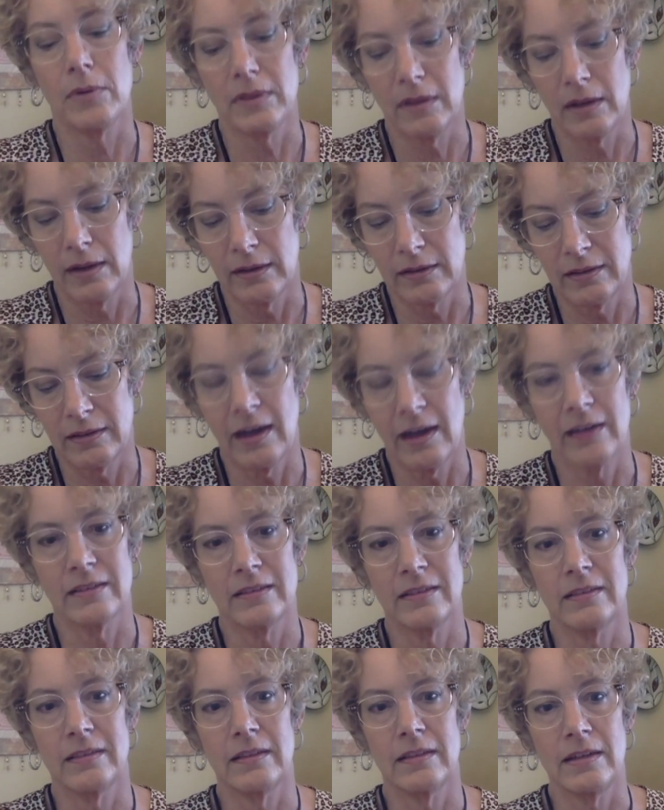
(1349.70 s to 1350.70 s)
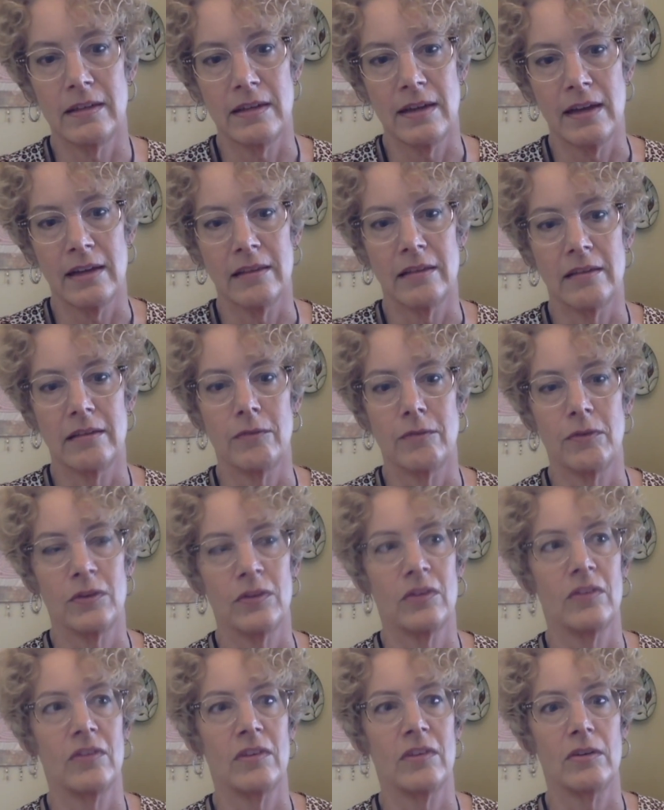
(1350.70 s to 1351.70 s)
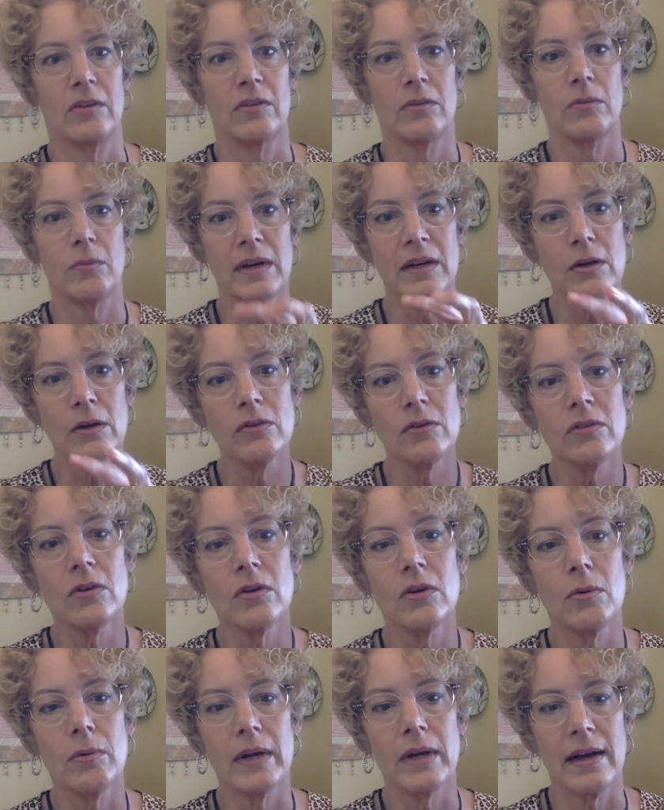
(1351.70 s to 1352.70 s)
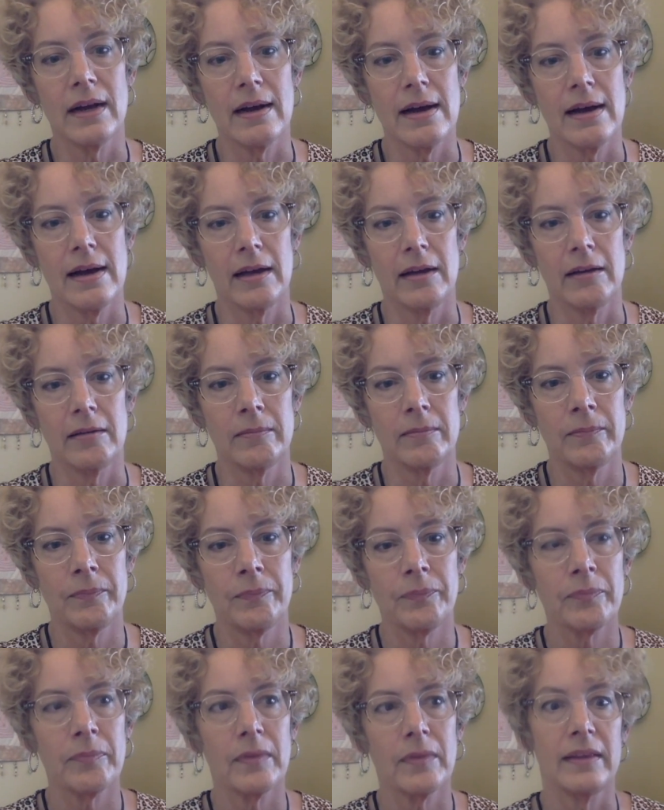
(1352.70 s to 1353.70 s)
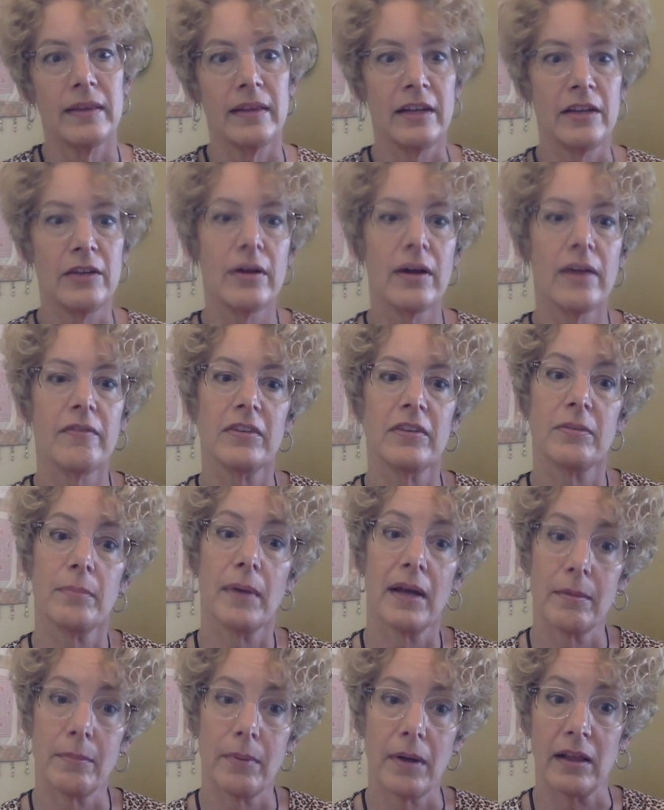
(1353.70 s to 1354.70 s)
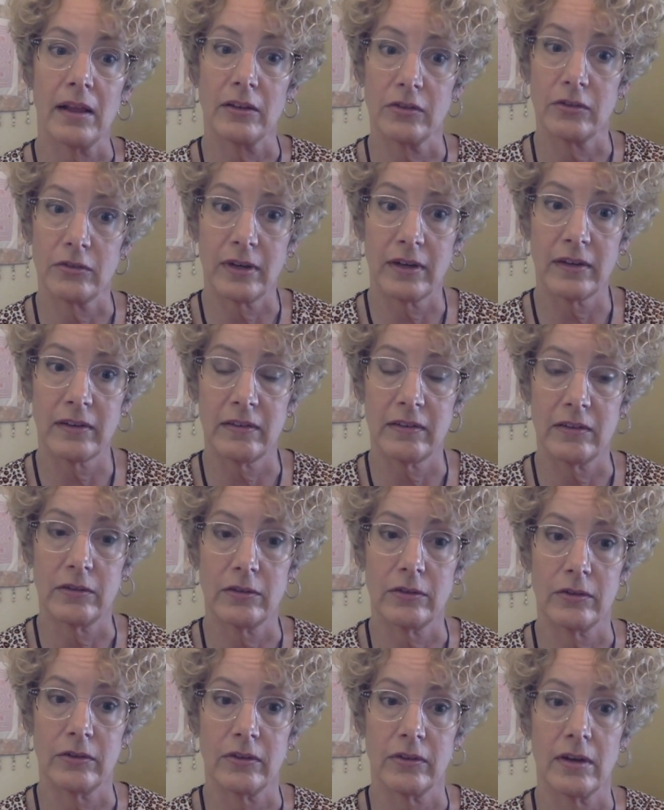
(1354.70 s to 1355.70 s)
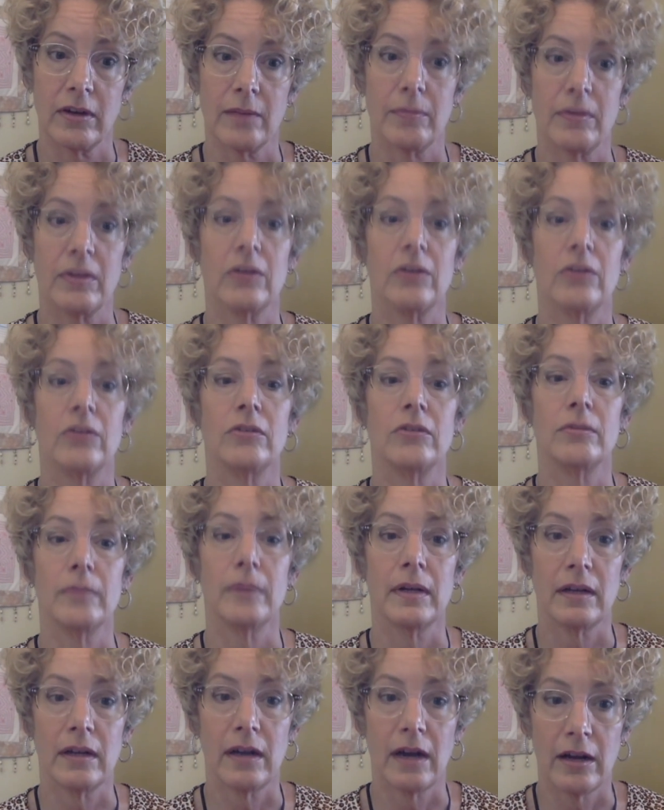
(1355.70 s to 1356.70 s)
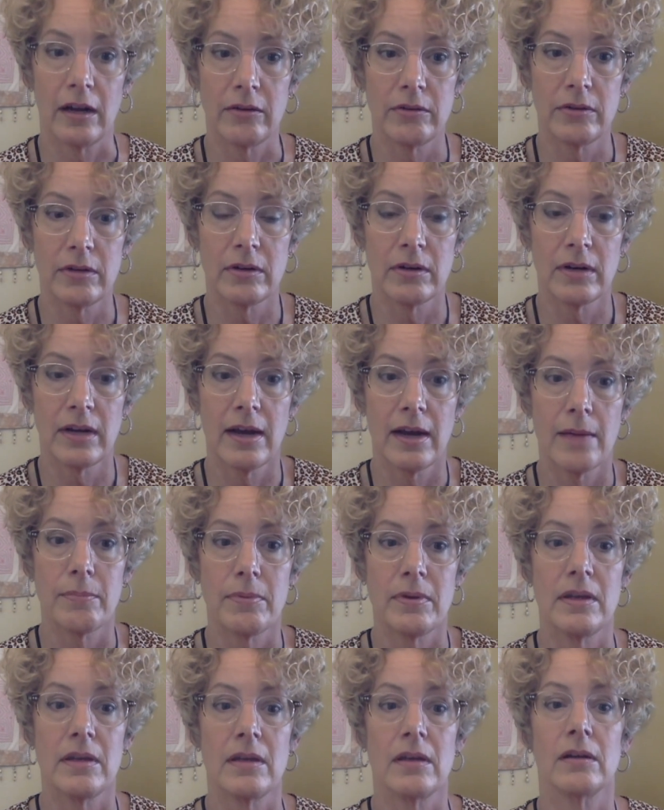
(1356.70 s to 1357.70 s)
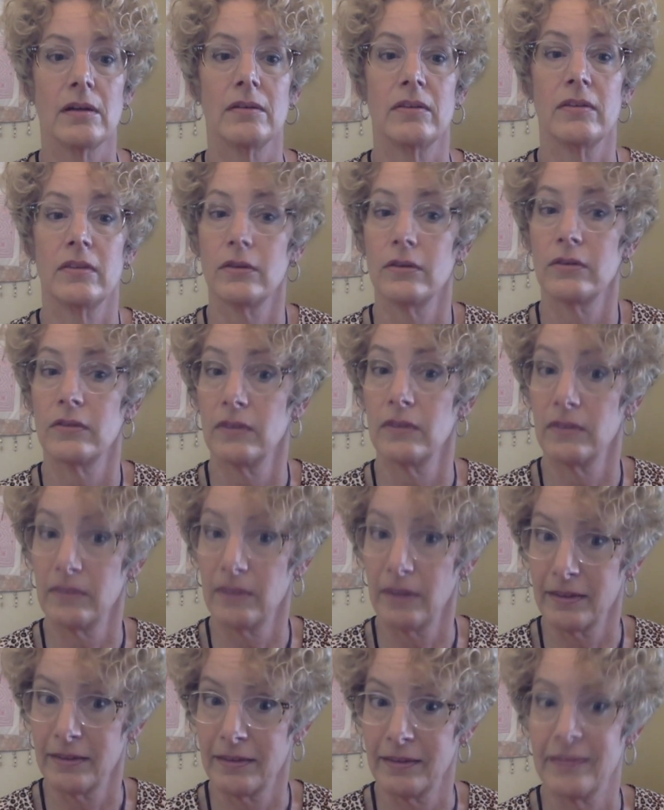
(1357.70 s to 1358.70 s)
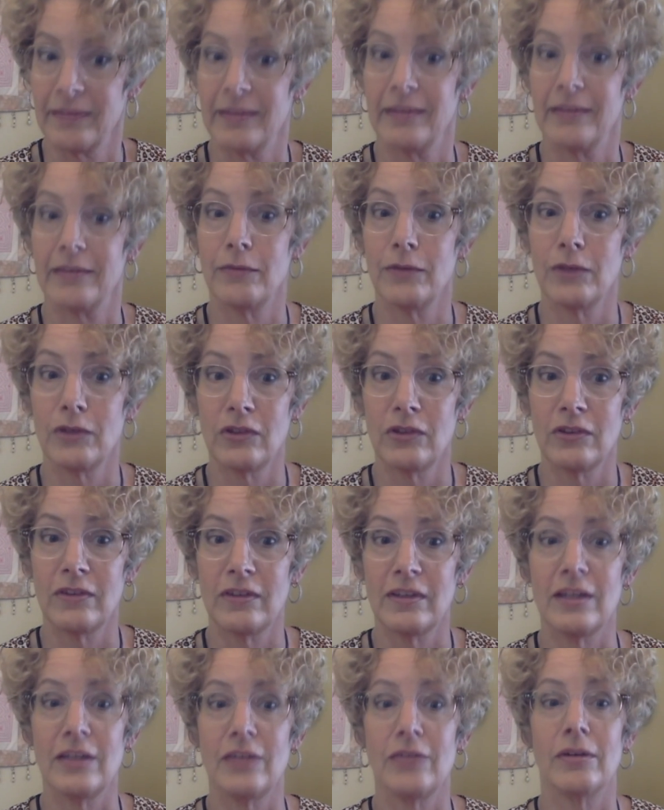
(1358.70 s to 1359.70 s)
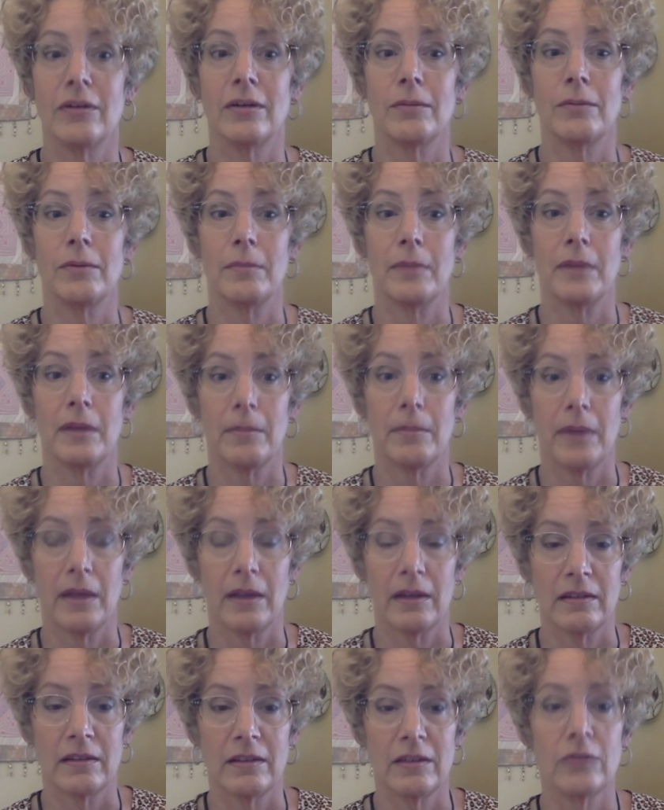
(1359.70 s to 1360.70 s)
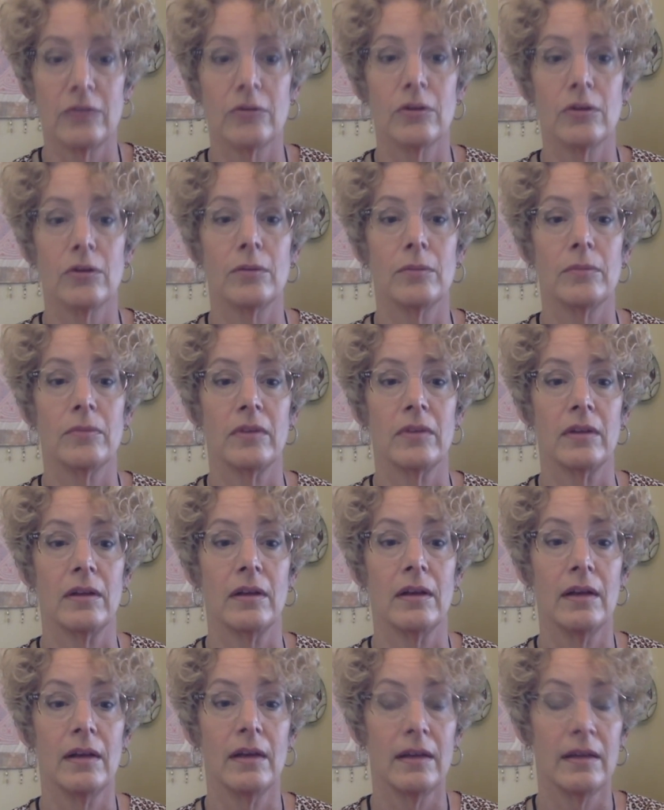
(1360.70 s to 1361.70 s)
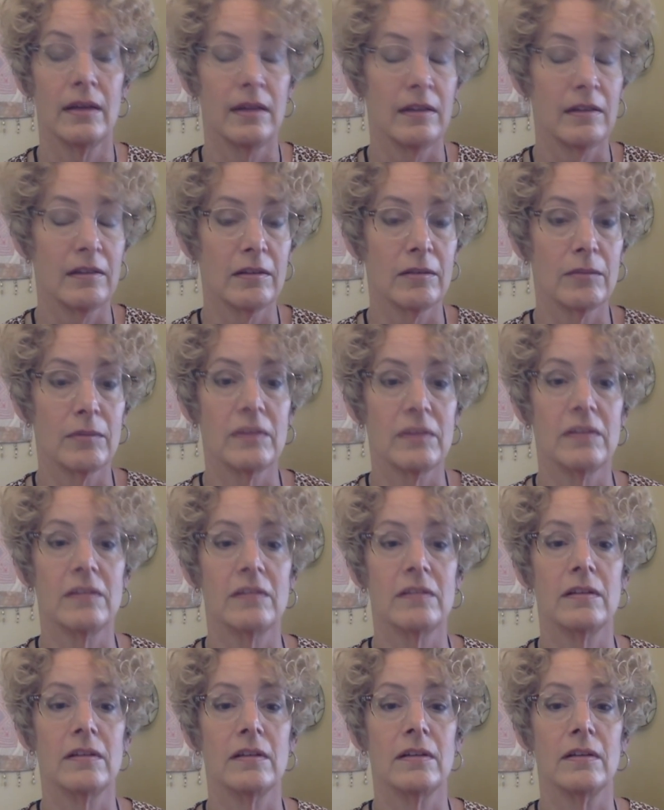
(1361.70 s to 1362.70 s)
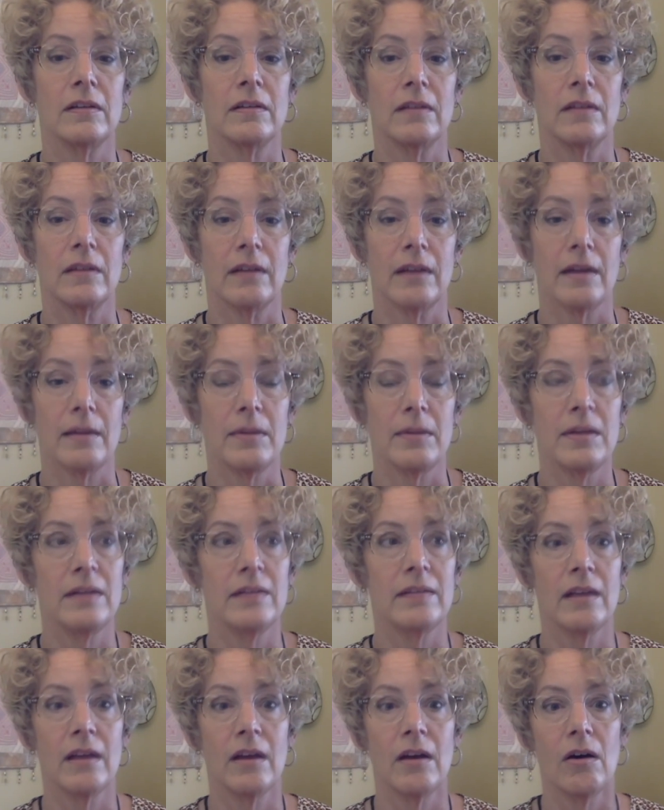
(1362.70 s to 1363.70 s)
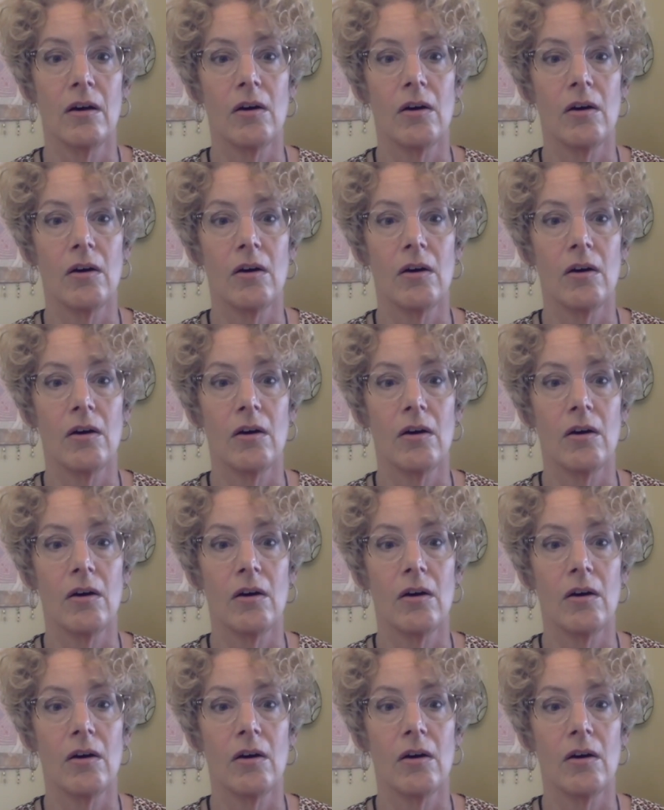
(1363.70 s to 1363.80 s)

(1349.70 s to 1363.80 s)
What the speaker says: with the toxicity and the deficiency. So when those are going on, then you have this metabolic stress that turns on because your mitochondria aren't happy because there's this toxicity and deficiency, and you end up with metabolic syndromes and insulin resistance and diabetes.